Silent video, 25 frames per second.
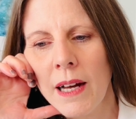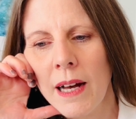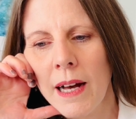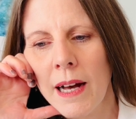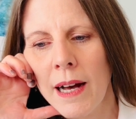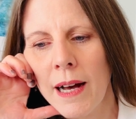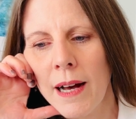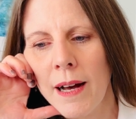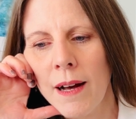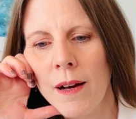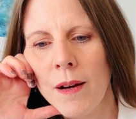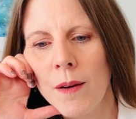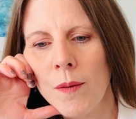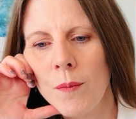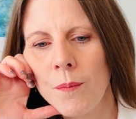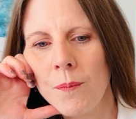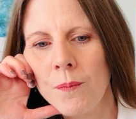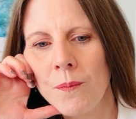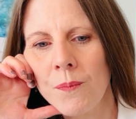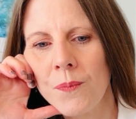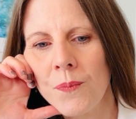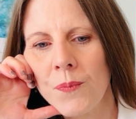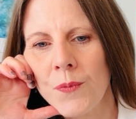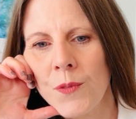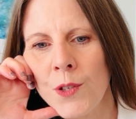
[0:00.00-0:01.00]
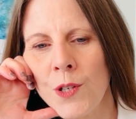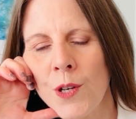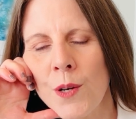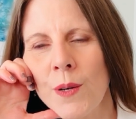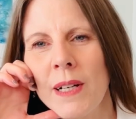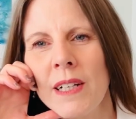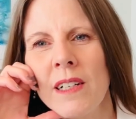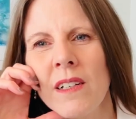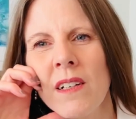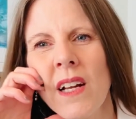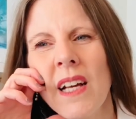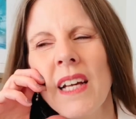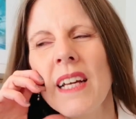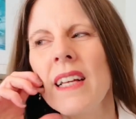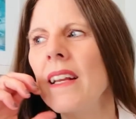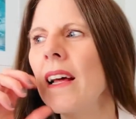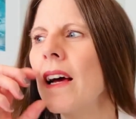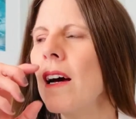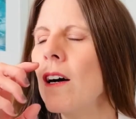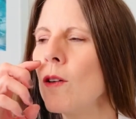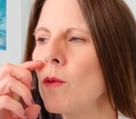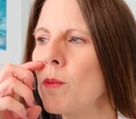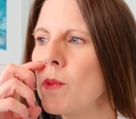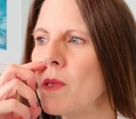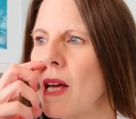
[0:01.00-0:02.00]
You know, it
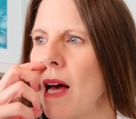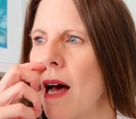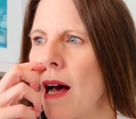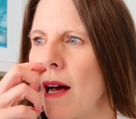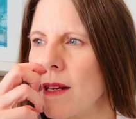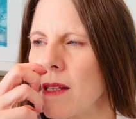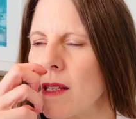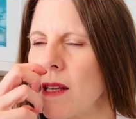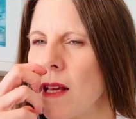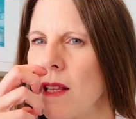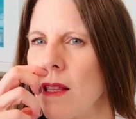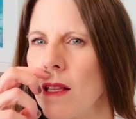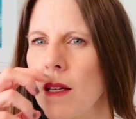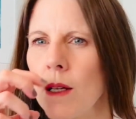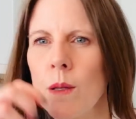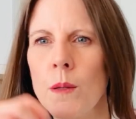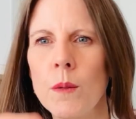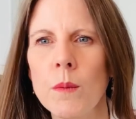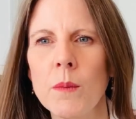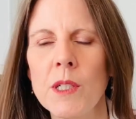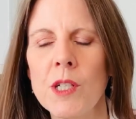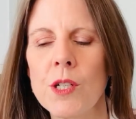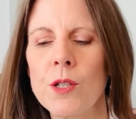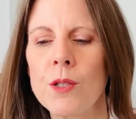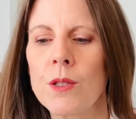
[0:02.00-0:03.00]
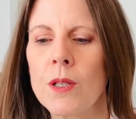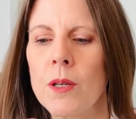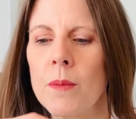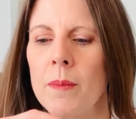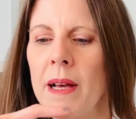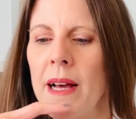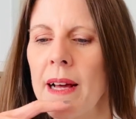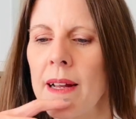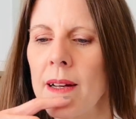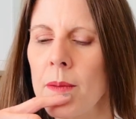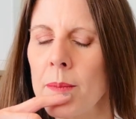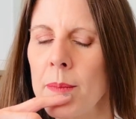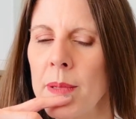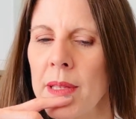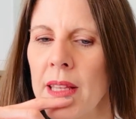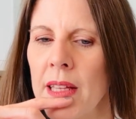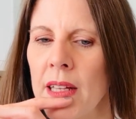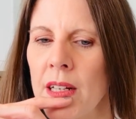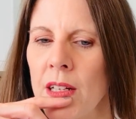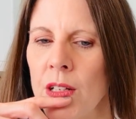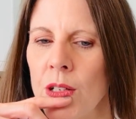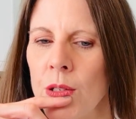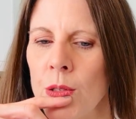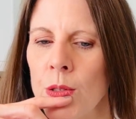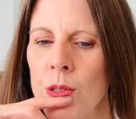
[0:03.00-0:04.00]
helps us, I think, when we talk about it, but then
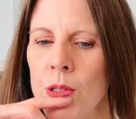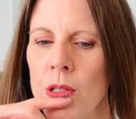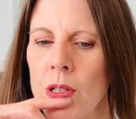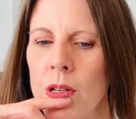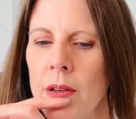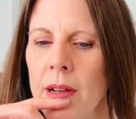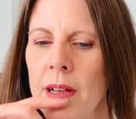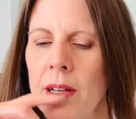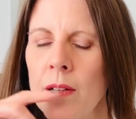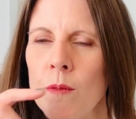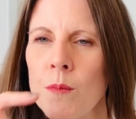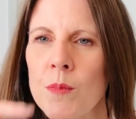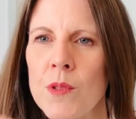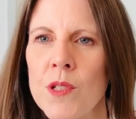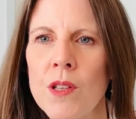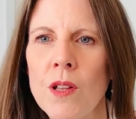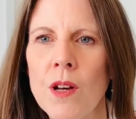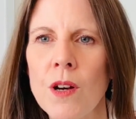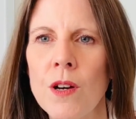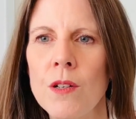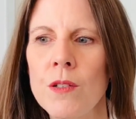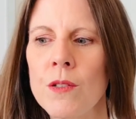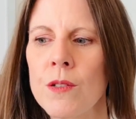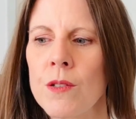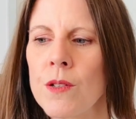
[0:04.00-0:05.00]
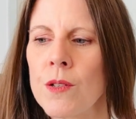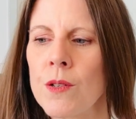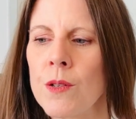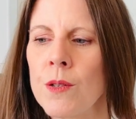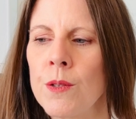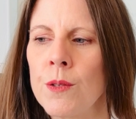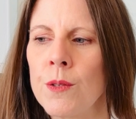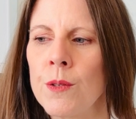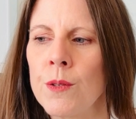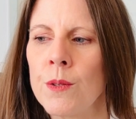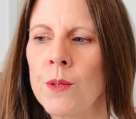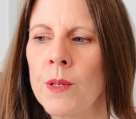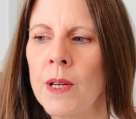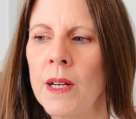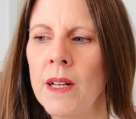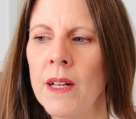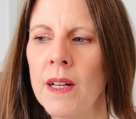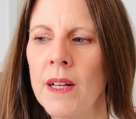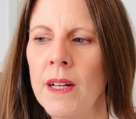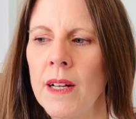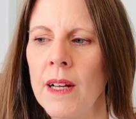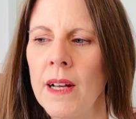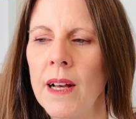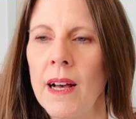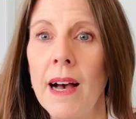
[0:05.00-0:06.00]
it also helps those who
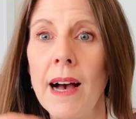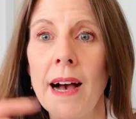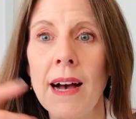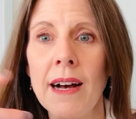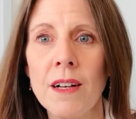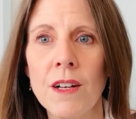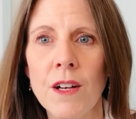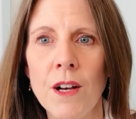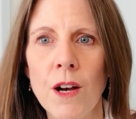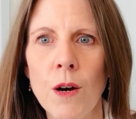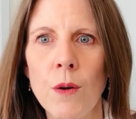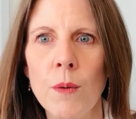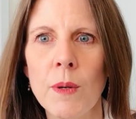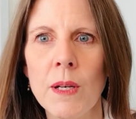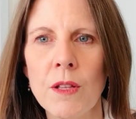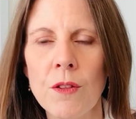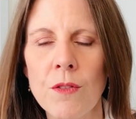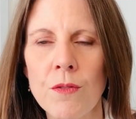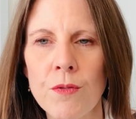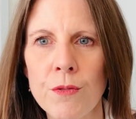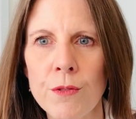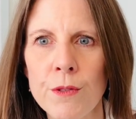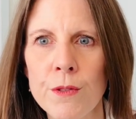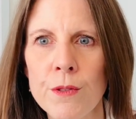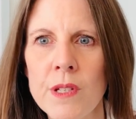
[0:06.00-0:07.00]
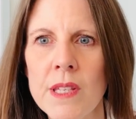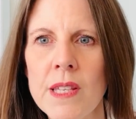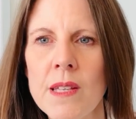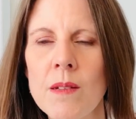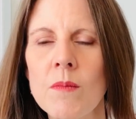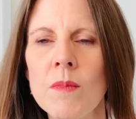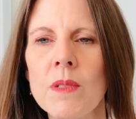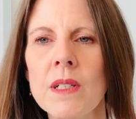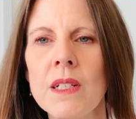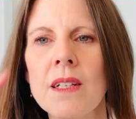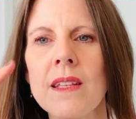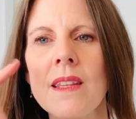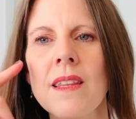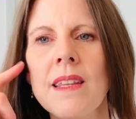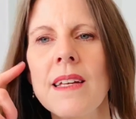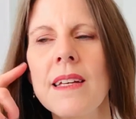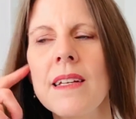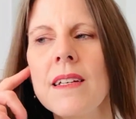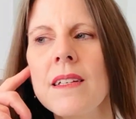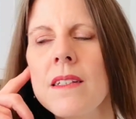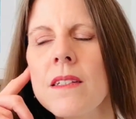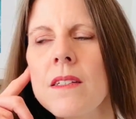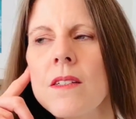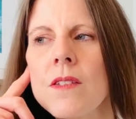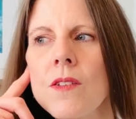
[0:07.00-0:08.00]
are going through similar
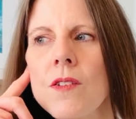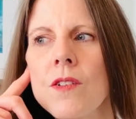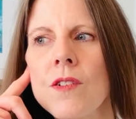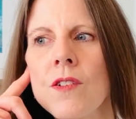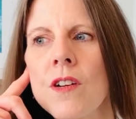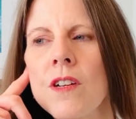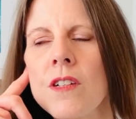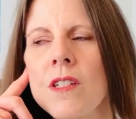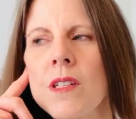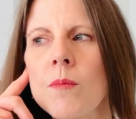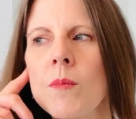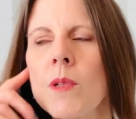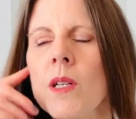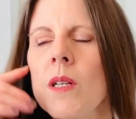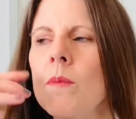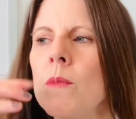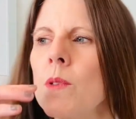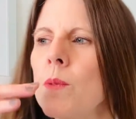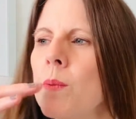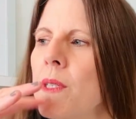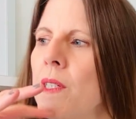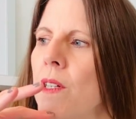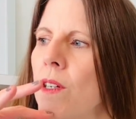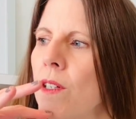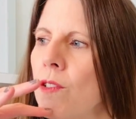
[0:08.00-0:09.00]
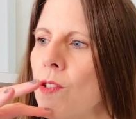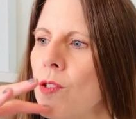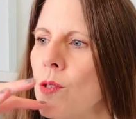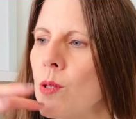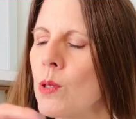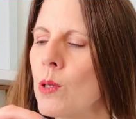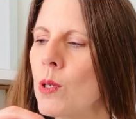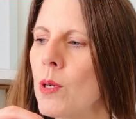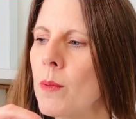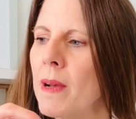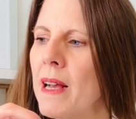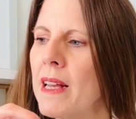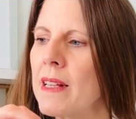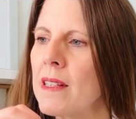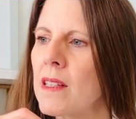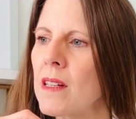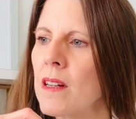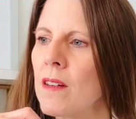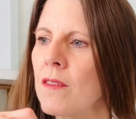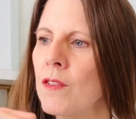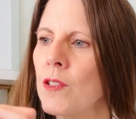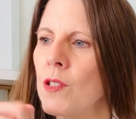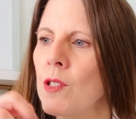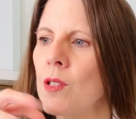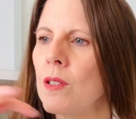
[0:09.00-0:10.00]
things. You know, sometimes we don't talk about
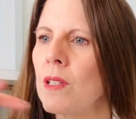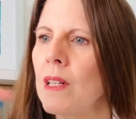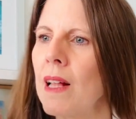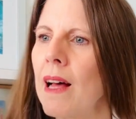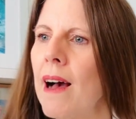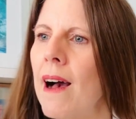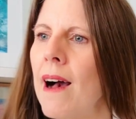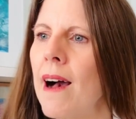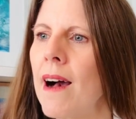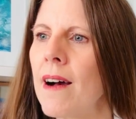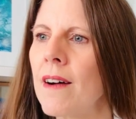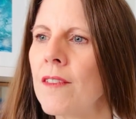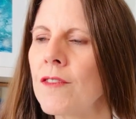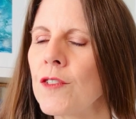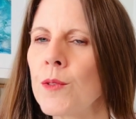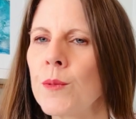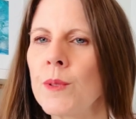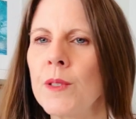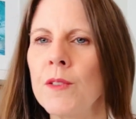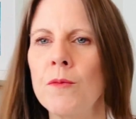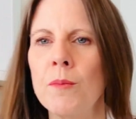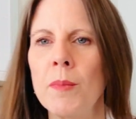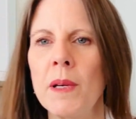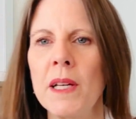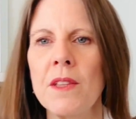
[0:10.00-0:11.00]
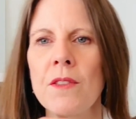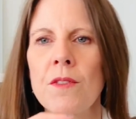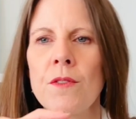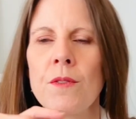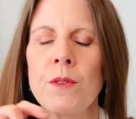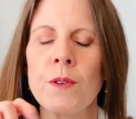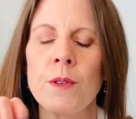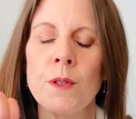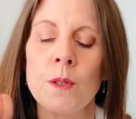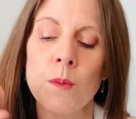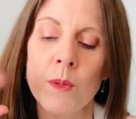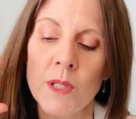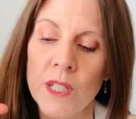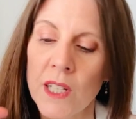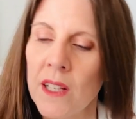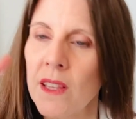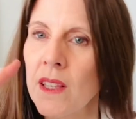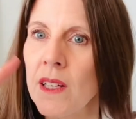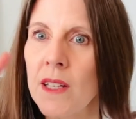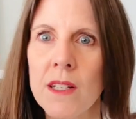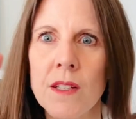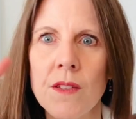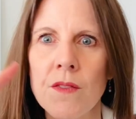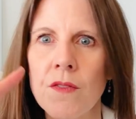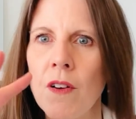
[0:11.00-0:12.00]
stuff until after we've been through it, which I
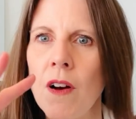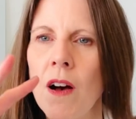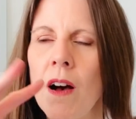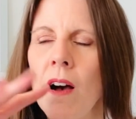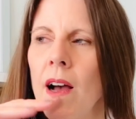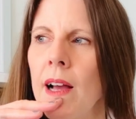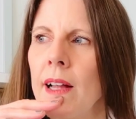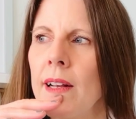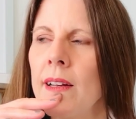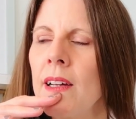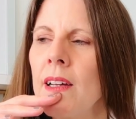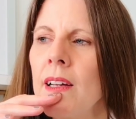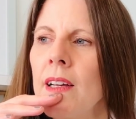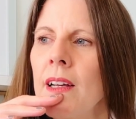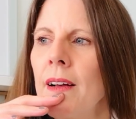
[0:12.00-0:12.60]
think is fine.